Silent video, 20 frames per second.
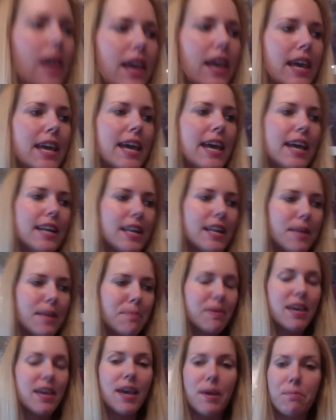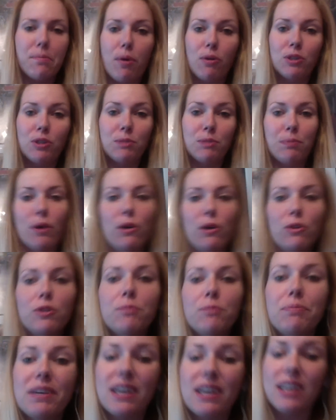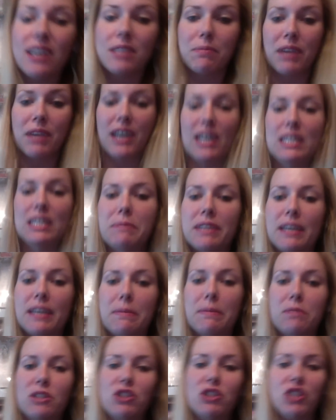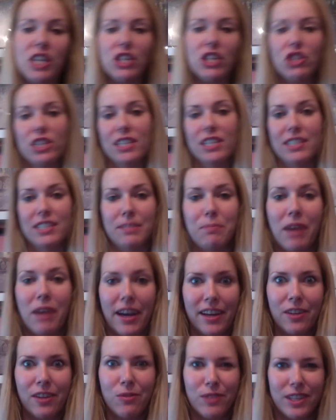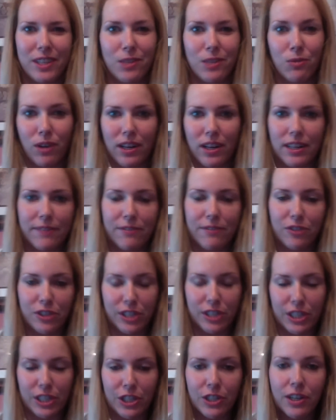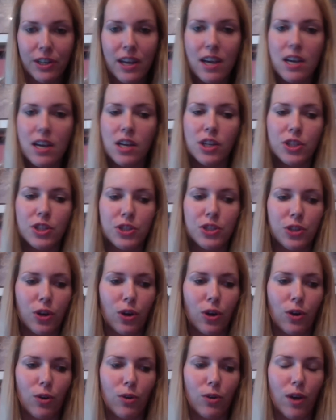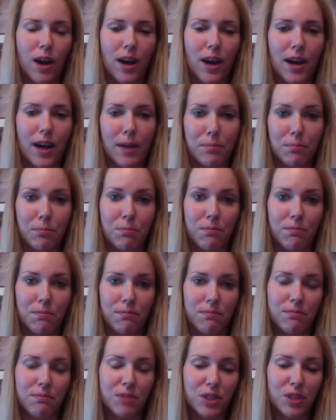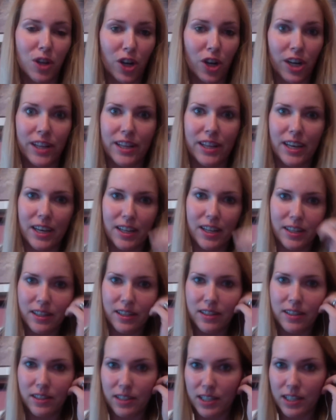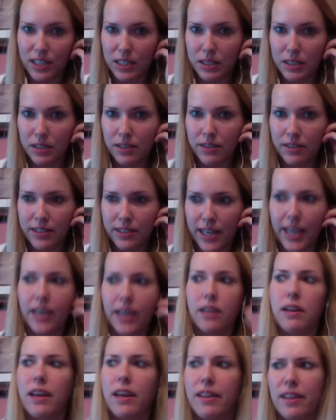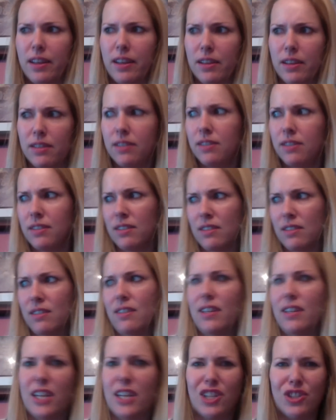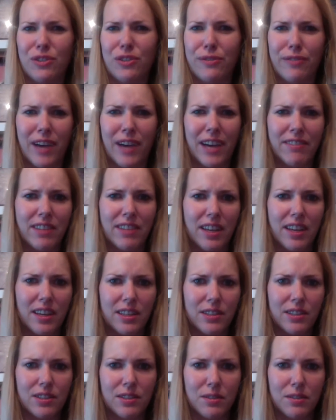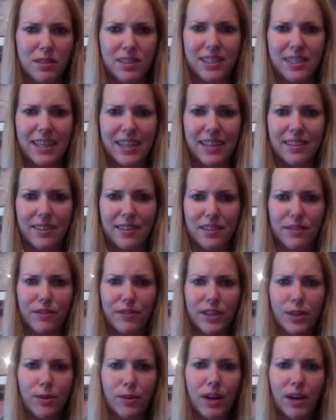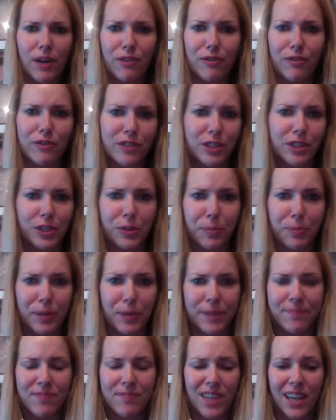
it ended up getting postponed because my husband kept on changing his mind on what he wanted for dinner. So I'm sorry that it's taken, I think, an extra 5 days to get this video out to you, but